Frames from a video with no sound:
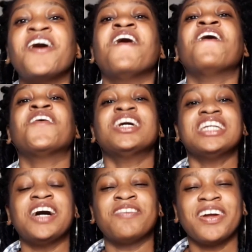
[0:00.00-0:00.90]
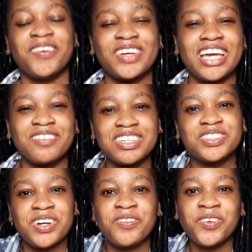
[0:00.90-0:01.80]
What am I okay? Am I
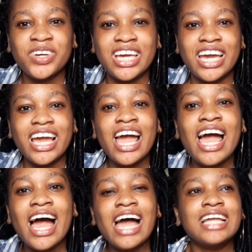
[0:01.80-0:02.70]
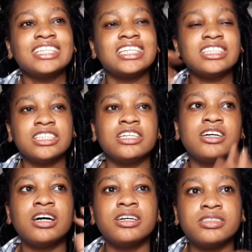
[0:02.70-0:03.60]
sure I'm okay? And
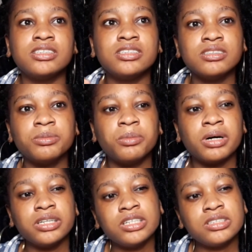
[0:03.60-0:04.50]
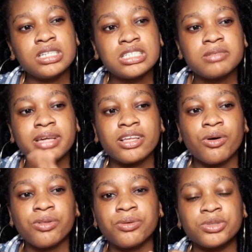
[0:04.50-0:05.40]
the it seems like the
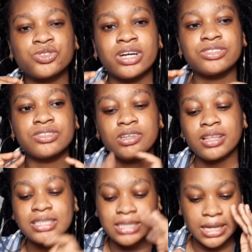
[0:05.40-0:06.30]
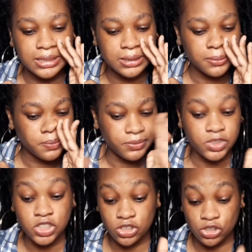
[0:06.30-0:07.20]
author was trying to tell us that
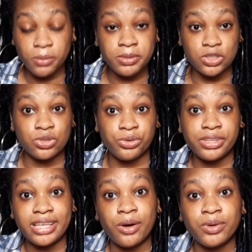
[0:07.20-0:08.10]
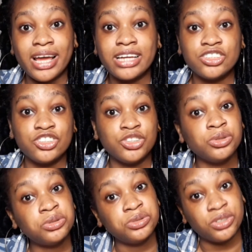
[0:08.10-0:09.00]
she dropped the story down and
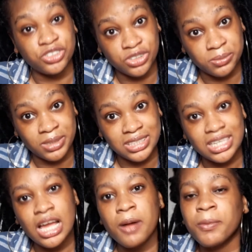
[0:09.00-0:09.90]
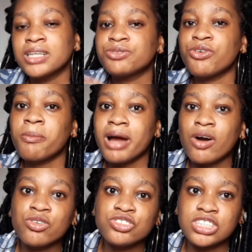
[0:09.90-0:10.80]
you do your judgment. But from my
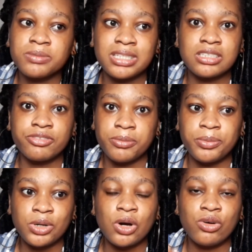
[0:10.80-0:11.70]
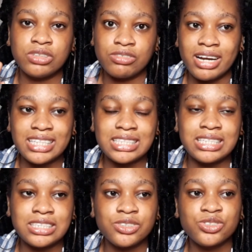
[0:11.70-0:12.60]
own judgment of the book or the
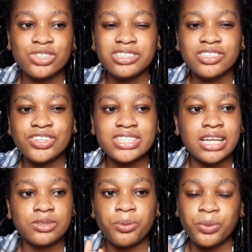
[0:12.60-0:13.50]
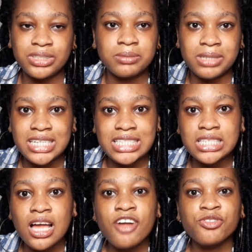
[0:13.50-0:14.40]
writing, she was trying to tell us that wait a minute,
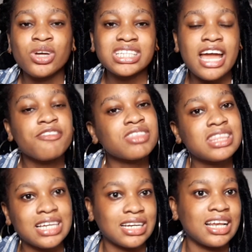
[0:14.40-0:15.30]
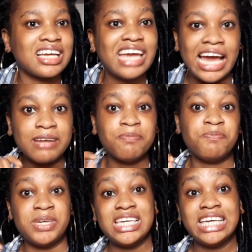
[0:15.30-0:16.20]
not everything can
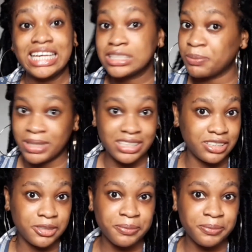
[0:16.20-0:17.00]
be explained